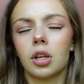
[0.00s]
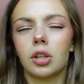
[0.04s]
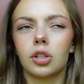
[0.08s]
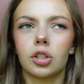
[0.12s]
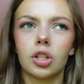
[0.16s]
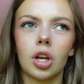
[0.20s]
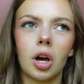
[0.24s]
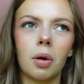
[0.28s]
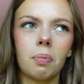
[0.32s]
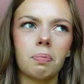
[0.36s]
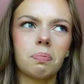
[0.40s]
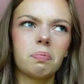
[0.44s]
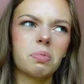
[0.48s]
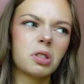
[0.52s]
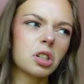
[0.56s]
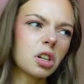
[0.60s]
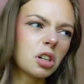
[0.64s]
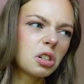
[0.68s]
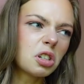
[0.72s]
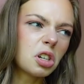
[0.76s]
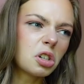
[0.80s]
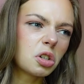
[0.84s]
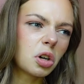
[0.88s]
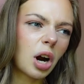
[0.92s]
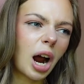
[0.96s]
So it's
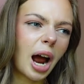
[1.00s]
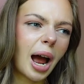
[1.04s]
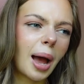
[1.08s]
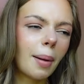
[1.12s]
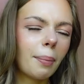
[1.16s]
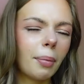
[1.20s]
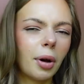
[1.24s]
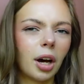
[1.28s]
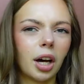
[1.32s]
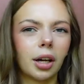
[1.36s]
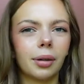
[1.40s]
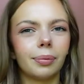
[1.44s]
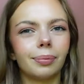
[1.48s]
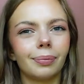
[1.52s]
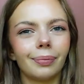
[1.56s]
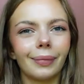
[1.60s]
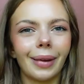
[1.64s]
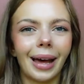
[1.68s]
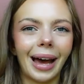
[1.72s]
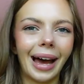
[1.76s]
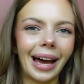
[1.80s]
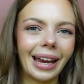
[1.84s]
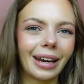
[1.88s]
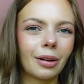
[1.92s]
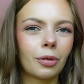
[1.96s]
good to try, but
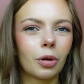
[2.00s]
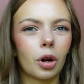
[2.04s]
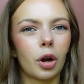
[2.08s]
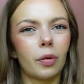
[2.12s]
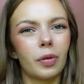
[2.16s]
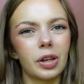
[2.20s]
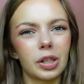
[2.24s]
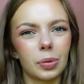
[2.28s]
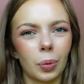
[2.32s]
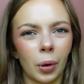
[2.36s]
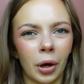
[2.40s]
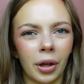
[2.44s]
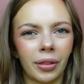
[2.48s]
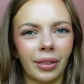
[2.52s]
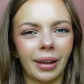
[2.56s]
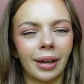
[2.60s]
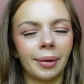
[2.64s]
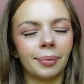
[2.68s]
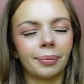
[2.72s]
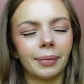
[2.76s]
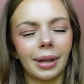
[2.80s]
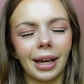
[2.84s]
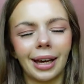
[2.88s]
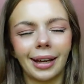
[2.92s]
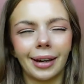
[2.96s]
I don't know if it's worth
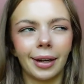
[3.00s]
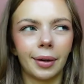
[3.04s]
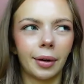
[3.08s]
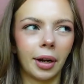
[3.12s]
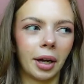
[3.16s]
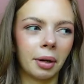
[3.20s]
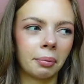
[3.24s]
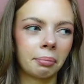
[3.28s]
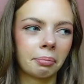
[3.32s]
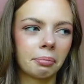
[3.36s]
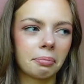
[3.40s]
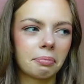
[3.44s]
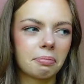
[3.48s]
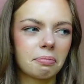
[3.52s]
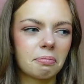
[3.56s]
it. I don't know.